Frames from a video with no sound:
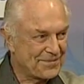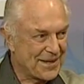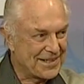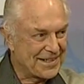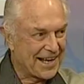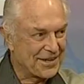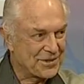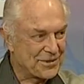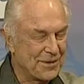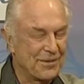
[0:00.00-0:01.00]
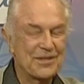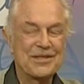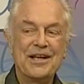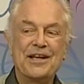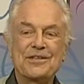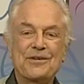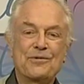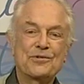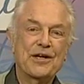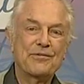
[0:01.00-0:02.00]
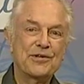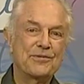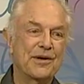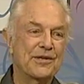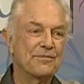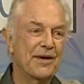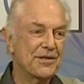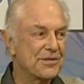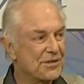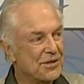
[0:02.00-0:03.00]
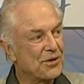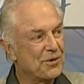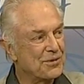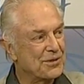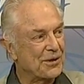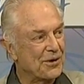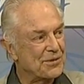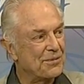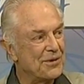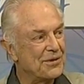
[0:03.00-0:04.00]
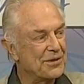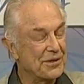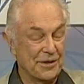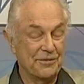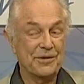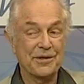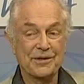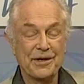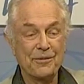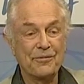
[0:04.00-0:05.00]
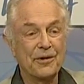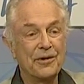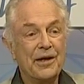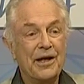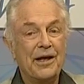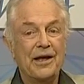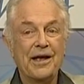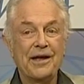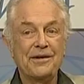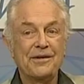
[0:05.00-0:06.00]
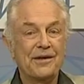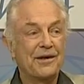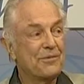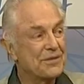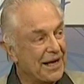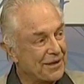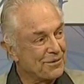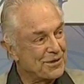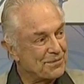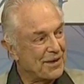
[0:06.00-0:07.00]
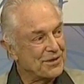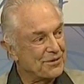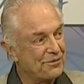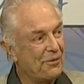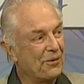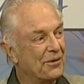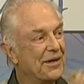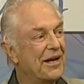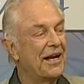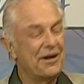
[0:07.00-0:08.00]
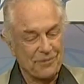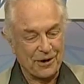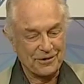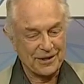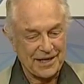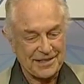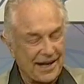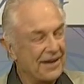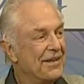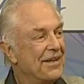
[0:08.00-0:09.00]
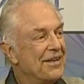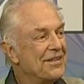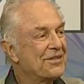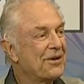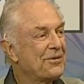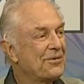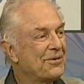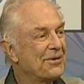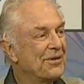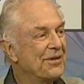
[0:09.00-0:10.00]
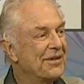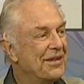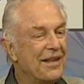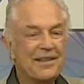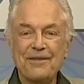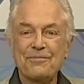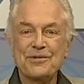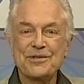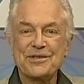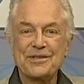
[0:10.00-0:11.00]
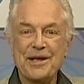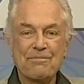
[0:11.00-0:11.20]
been an annus horribilis. So, of course, I wrote to Buckingham Palace and said, who was the correspondent? And mm they were mm-hmm. very helpful. And he was Edward Spencer Ford. So he wrote the letter. So that, that was a